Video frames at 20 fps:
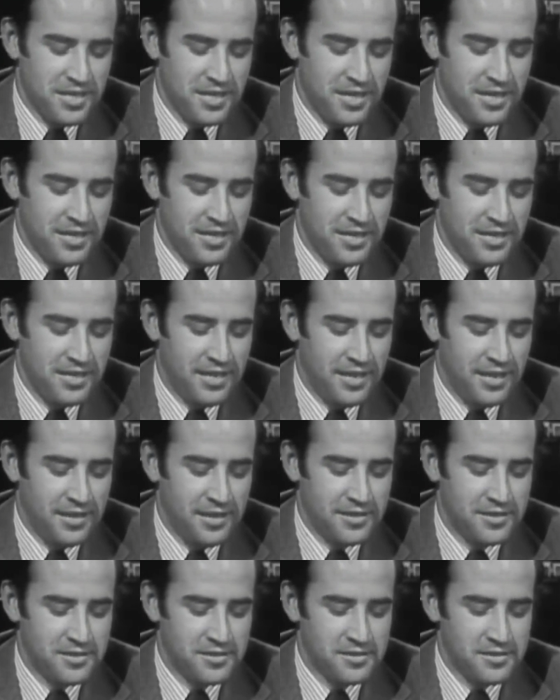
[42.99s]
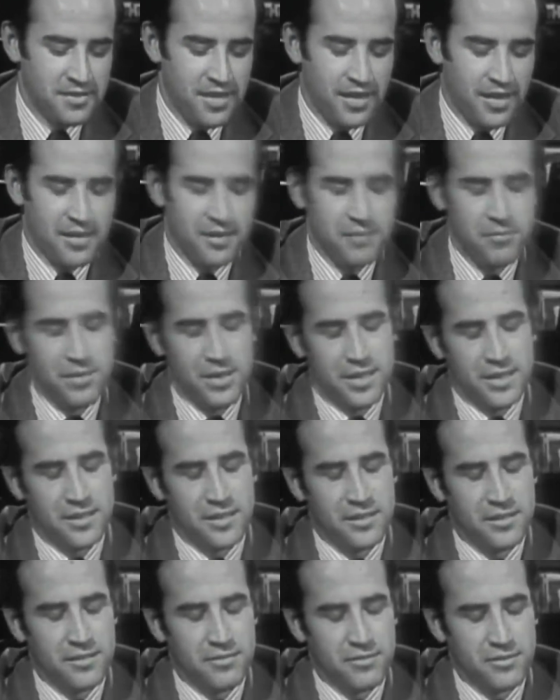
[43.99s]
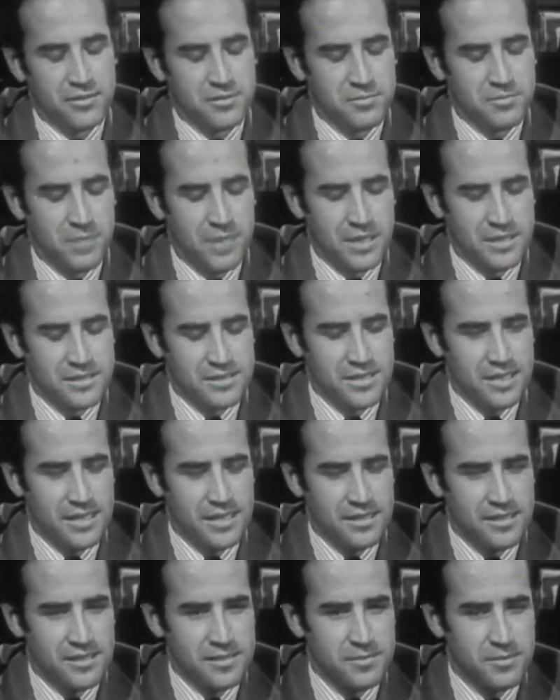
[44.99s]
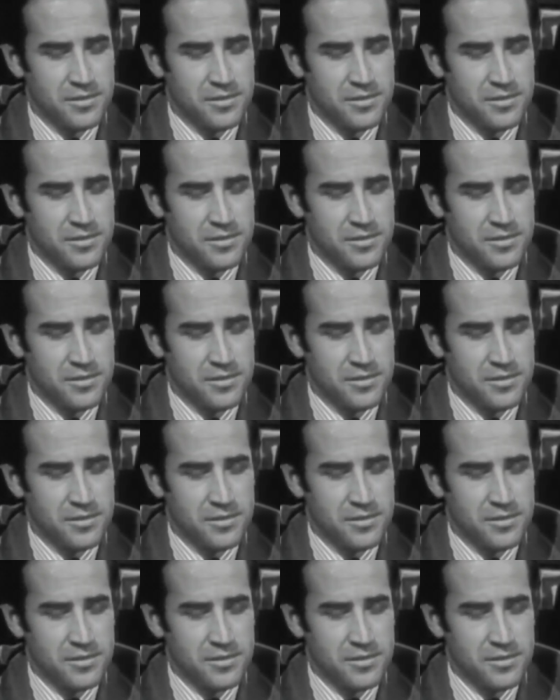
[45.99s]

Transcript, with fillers: uh, and it's not going to make any difference my saying this,